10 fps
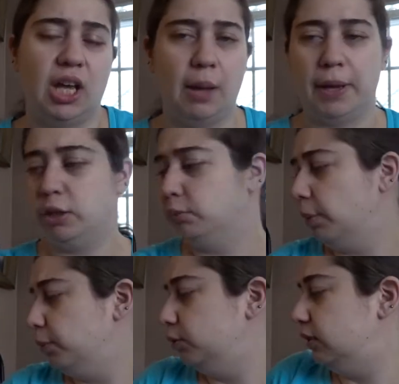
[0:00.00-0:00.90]
I don't
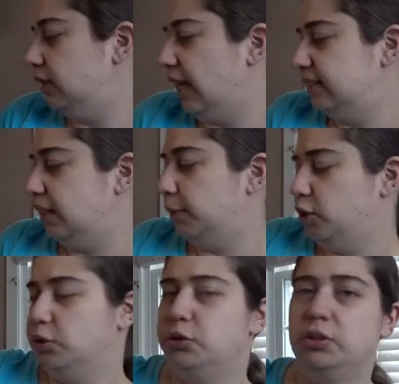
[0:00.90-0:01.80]
remember the last time I
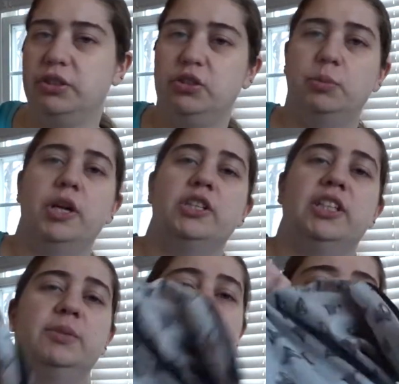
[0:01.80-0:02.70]
showed you these two
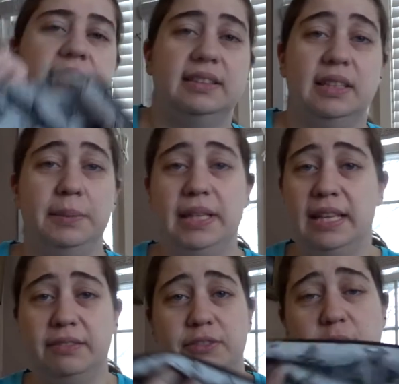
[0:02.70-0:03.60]
projects, but this is going to be
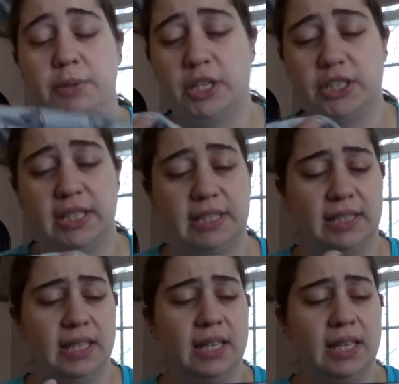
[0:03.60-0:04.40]
it for the projects.